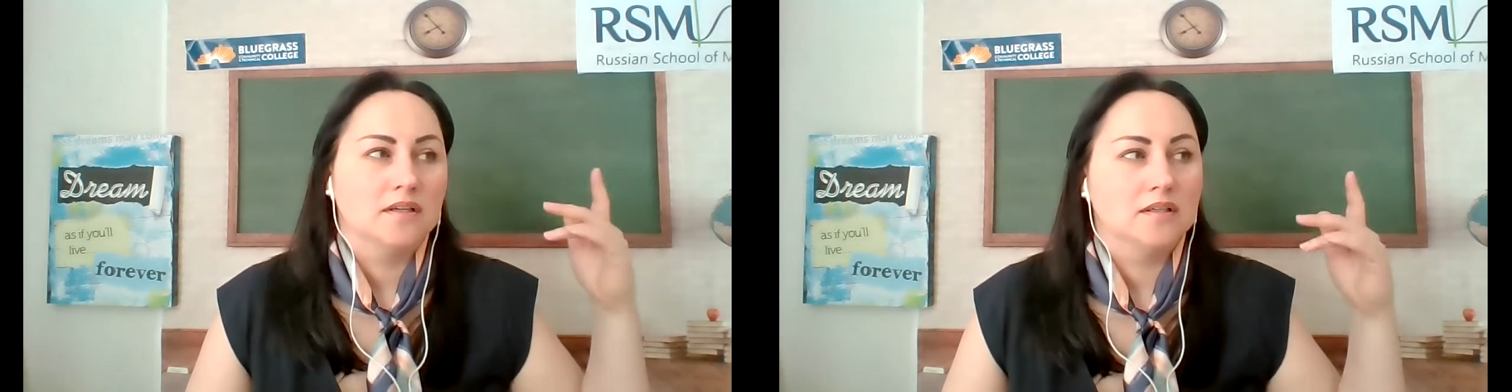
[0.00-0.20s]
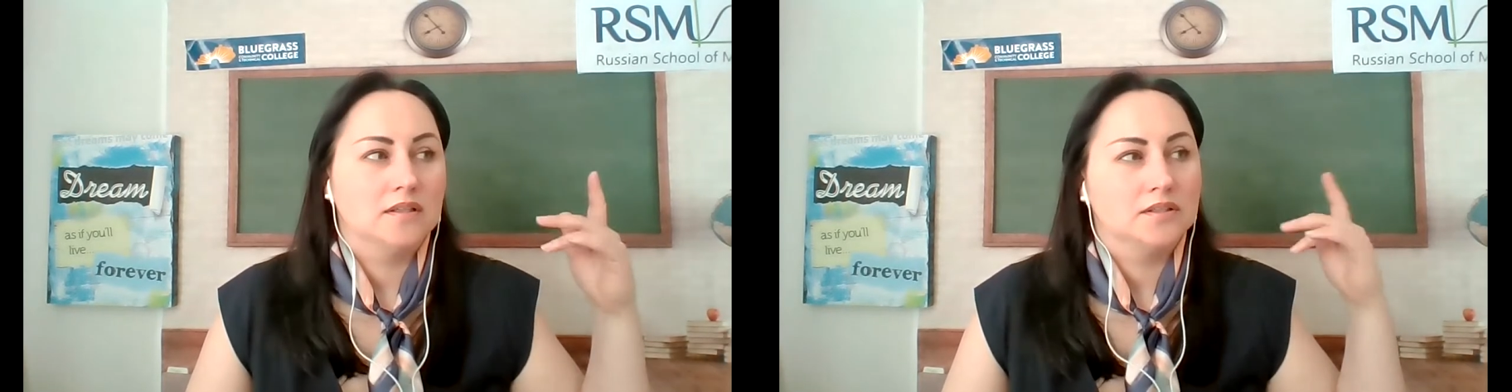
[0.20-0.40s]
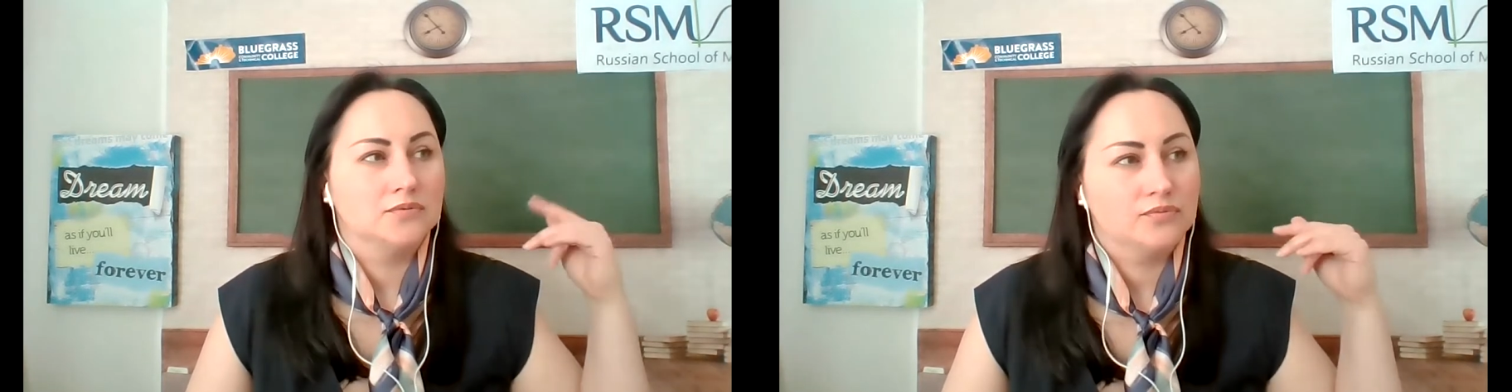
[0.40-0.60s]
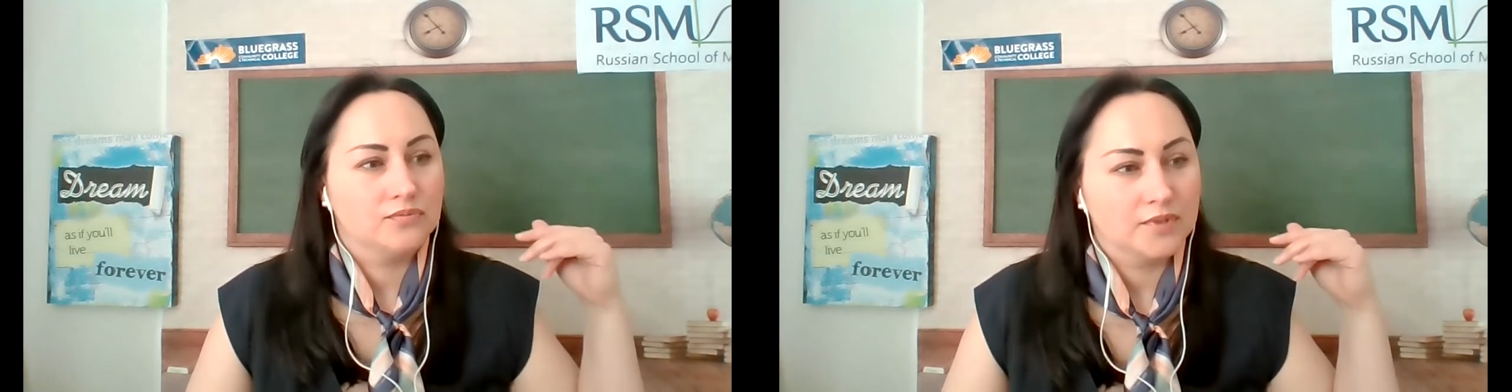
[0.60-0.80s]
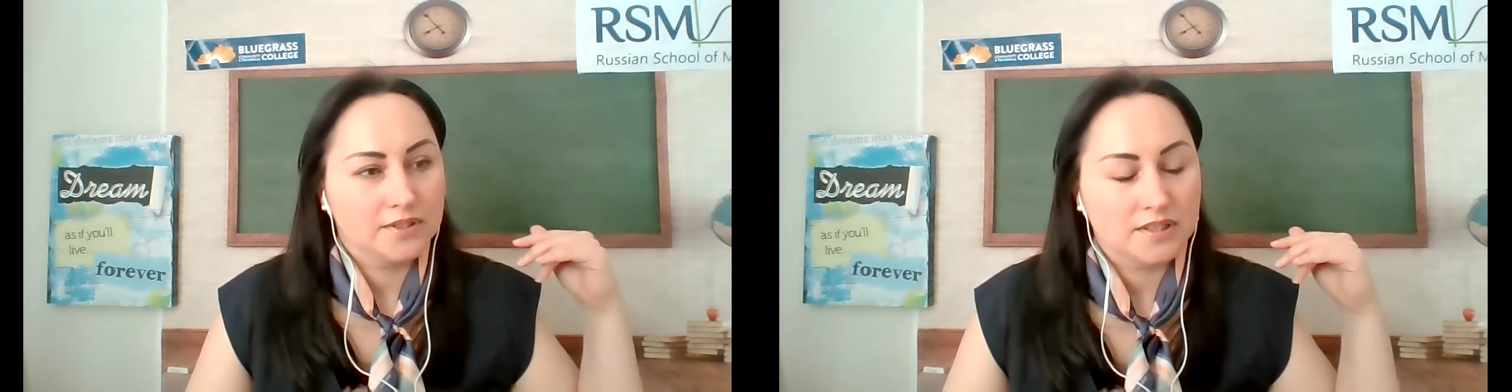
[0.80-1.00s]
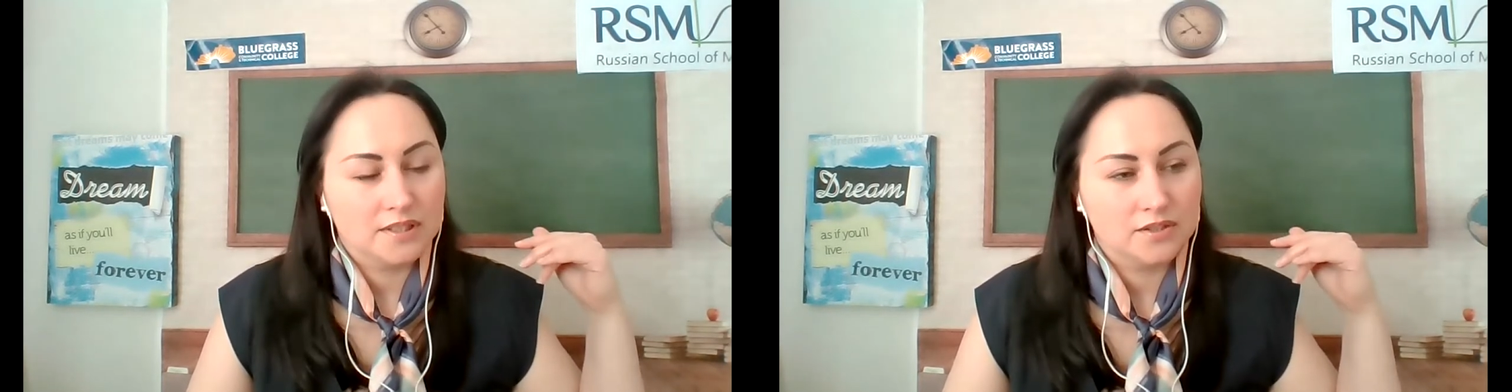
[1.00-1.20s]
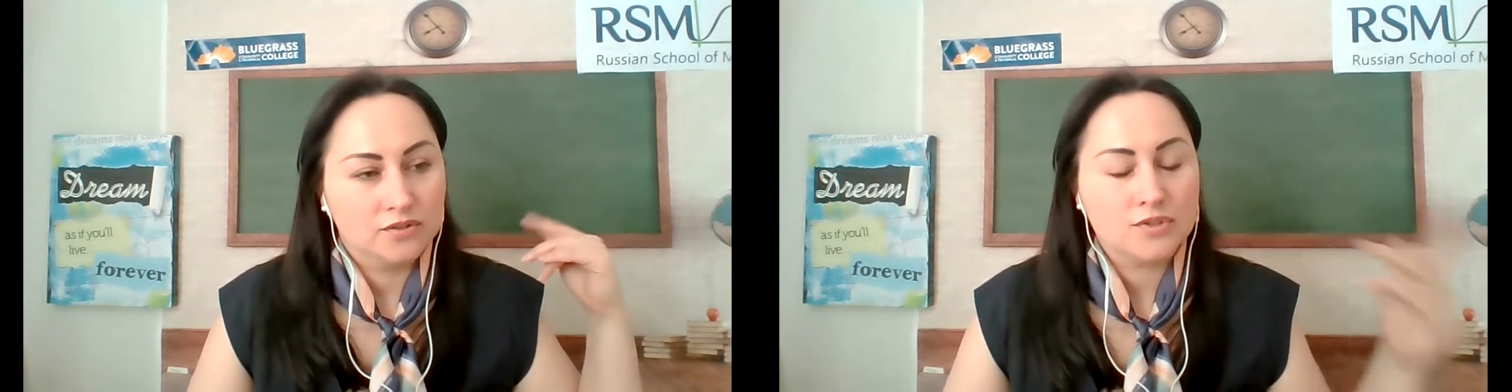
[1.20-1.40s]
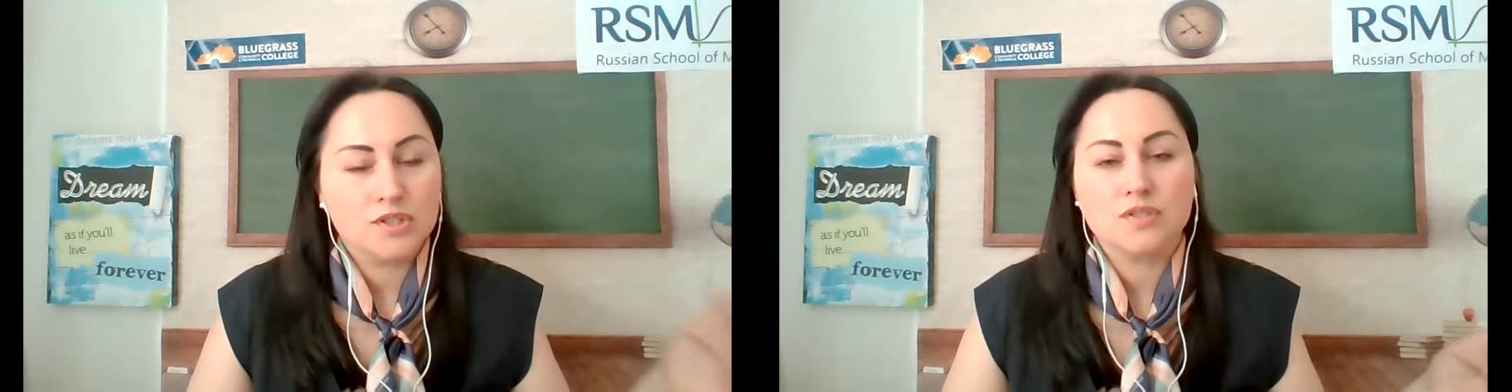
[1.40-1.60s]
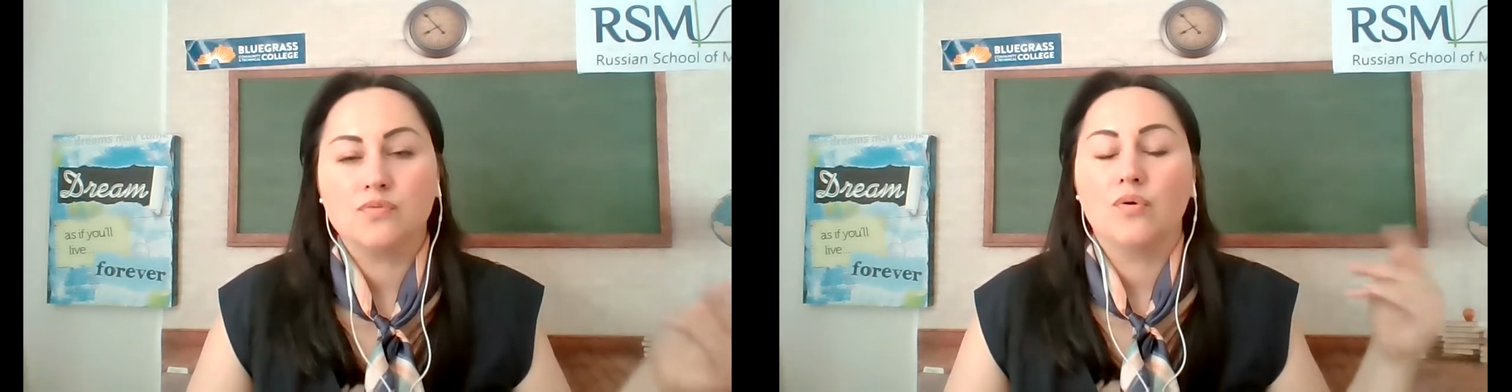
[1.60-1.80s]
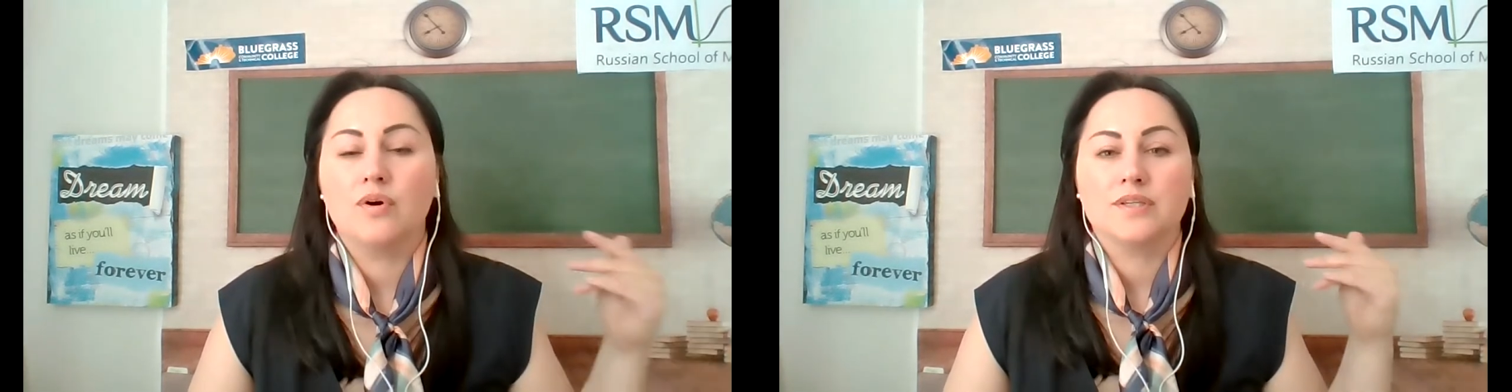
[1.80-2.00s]
it it uses
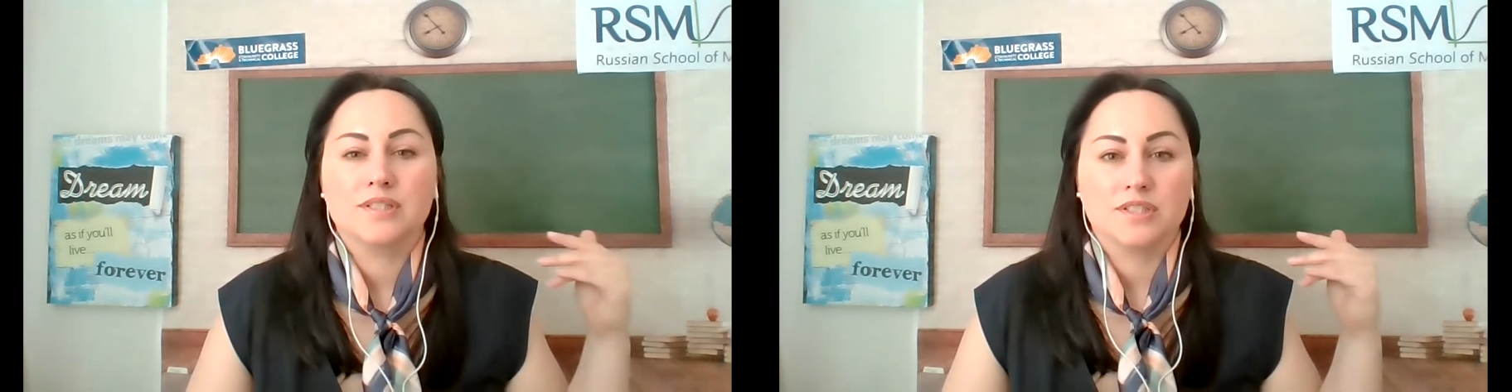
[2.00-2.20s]
force,